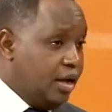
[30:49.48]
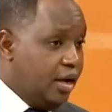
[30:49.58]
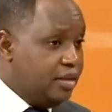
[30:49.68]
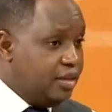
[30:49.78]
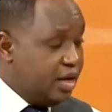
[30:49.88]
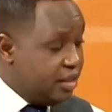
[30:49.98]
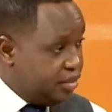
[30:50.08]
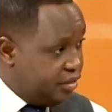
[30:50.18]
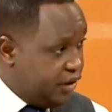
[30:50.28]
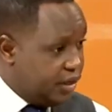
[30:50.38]
And the other
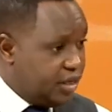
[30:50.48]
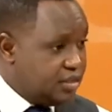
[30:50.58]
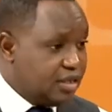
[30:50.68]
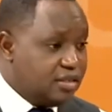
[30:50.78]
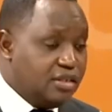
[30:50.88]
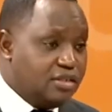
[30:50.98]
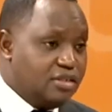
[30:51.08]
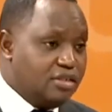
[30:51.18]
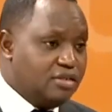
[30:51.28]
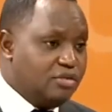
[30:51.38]
thing is that
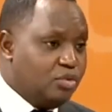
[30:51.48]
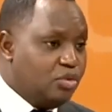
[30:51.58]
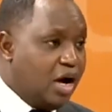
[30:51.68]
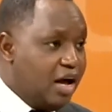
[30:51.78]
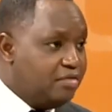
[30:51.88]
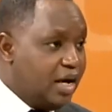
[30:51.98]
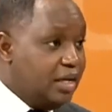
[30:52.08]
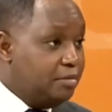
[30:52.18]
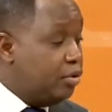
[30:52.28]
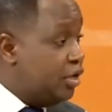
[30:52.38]
you have
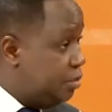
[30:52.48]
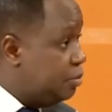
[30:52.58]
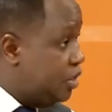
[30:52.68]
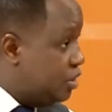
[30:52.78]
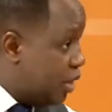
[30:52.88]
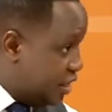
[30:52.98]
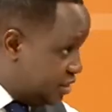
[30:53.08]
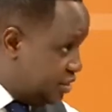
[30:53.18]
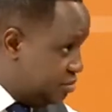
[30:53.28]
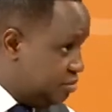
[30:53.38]
unemployed people in the
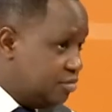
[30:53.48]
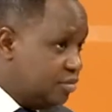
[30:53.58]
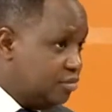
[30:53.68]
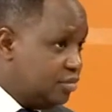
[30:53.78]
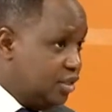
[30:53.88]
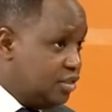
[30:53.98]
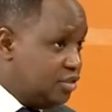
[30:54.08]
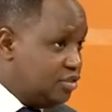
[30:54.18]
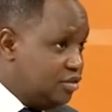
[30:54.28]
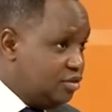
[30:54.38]
West. It
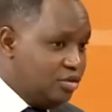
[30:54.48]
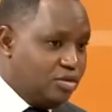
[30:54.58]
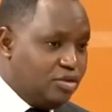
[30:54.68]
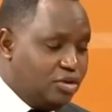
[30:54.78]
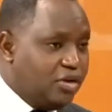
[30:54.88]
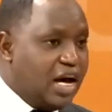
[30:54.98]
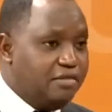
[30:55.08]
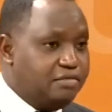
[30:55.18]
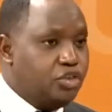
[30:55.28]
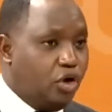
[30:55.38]
is you don't
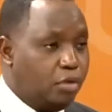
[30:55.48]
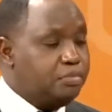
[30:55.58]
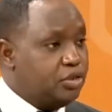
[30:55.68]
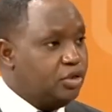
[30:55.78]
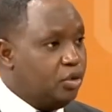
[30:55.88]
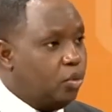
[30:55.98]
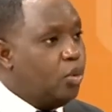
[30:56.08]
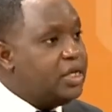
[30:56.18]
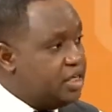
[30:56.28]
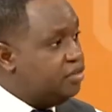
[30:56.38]
have jobs
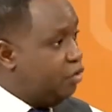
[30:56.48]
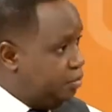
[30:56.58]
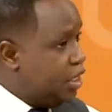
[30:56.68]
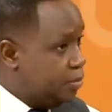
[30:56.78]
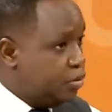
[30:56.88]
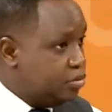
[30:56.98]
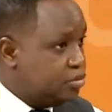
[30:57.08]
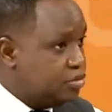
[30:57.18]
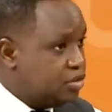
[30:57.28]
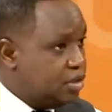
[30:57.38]
waiting for people.
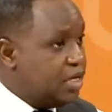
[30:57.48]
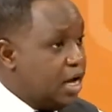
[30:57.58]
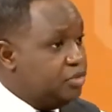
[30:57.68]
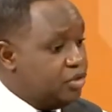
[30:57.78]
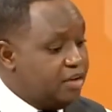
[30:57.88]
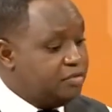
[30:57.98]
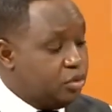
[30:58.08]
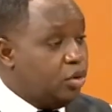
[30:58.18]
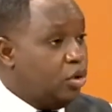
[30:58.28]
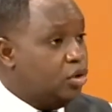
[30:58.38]
Sometimes you have
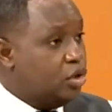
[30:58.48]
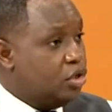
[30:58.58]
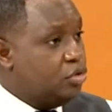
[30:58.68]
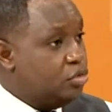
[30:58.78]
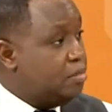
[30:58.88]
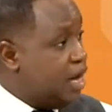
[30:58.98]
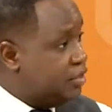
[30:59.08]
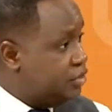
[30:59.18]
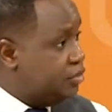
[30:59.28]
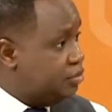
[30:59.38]
to go through
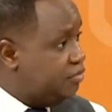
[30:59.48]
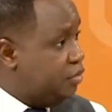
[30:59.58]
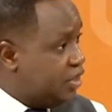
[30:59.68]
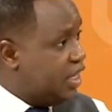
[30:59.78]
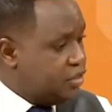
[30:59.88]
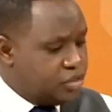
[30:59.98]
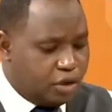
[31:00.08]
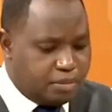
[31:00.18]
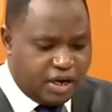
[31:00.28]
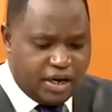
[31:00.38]
months, before you get a
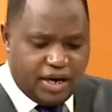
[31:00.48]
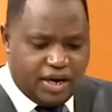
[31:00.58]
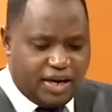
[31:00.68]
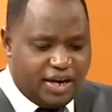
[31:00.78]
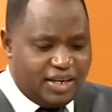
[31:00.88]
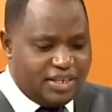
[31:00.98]
job. Right.